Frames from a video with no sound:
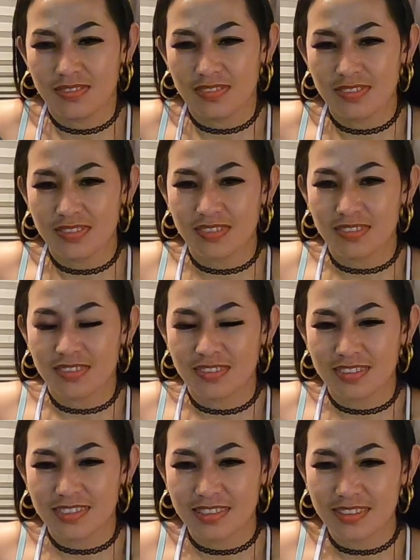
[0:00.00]

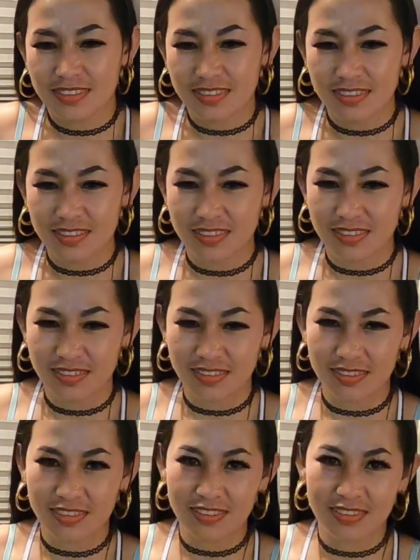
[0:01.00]

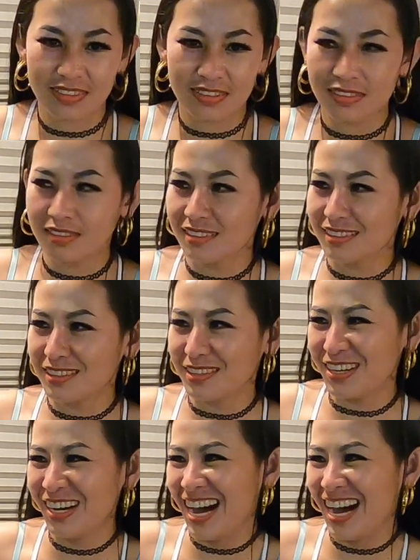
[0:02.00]
[no speech]